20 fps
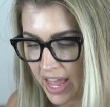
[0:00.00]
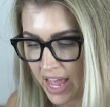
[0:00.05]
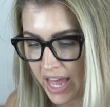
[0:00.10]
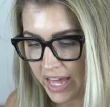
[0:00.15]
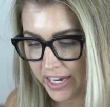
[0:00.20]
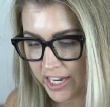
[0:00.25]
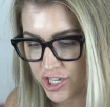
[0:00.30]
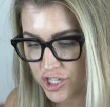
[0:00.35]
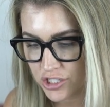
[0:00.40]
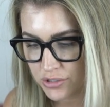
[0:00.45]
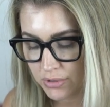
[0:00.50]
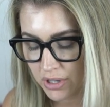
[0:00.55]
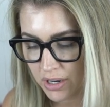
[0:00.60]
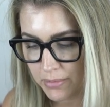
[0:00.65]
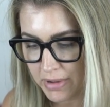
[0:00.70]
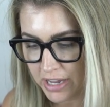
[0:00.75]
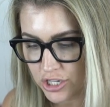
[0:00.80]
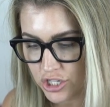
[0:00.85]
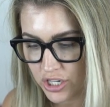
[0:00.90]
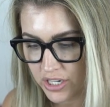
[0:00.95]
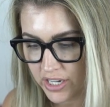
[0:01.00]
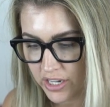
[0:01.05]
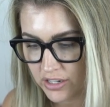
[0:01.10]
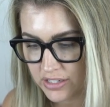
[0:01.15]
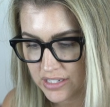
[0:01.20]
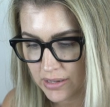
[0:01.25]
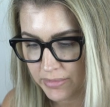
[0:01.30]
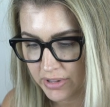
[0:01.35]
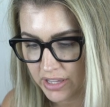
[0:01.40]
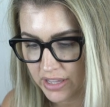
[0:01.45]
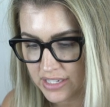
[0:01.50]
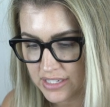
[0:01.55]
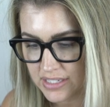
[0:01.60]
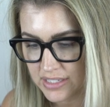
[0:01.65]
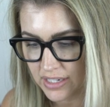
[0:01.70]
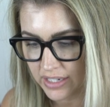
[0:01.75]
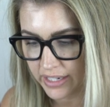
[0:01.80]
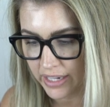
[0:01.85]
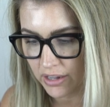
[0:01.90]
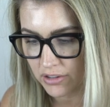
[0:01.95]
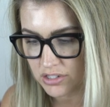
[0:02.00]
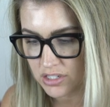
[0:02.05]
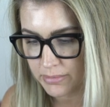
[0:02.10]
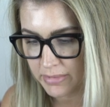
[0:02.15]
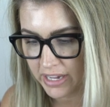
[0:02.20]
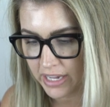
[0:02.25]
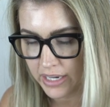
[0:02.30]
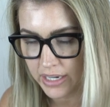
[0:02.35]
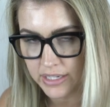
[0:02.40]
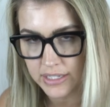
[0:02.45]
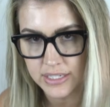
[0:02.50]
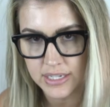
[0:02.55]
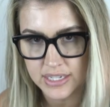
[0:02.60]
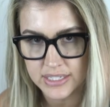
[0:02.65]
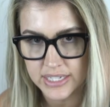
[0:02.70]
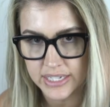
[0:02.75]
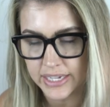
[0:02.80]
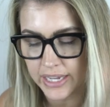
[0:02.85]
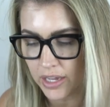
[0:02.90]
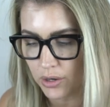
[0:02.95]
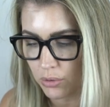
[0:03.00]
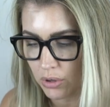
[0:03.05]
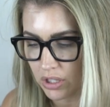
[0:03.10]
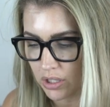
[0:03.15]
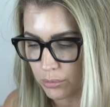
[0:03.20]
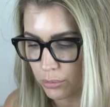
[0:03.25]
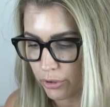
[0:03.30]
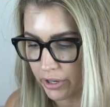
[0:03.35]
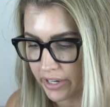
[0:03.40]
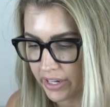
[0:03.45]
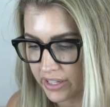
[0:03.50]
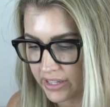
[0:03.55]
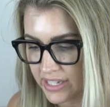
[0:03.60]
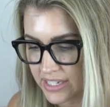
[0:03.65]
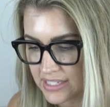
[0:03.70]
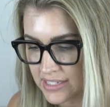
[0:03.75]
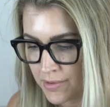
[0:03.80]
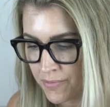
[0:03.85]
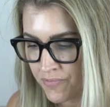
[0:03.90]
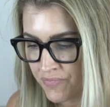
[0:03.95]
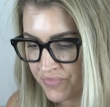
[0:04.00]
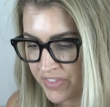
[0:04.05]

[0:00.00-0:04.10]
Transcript: And I just want to mention here something that stuck out to me, and it does again while I'm reading this,